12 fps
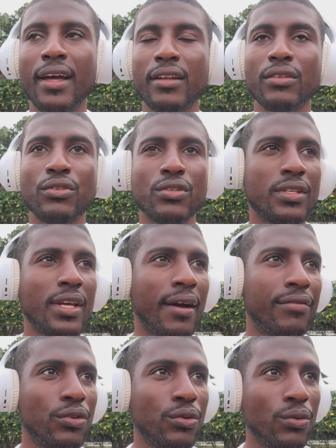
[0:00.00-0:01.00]
You just have
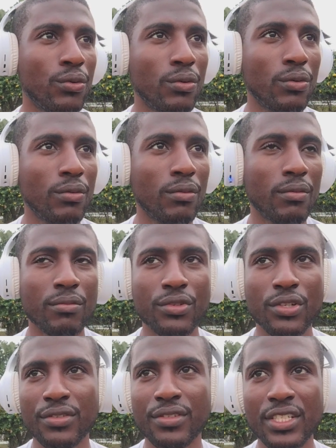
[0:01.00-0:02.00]
to
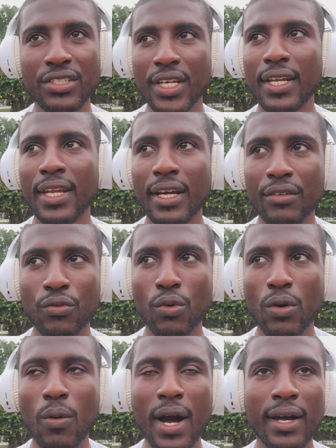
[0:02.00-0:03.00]
just disconnect for a
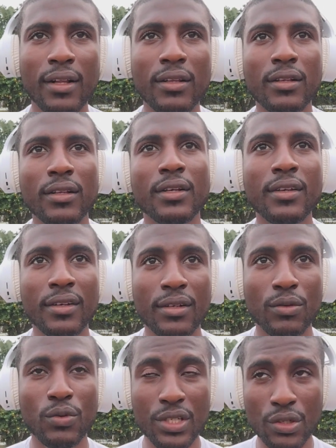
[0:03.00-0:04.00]
while,
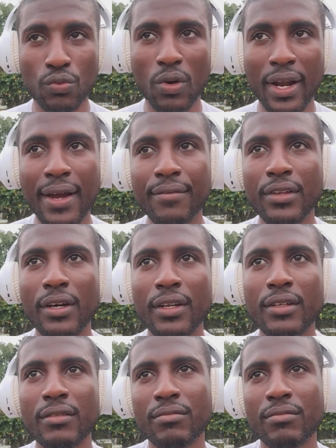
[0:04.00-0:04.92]
which is what I've done.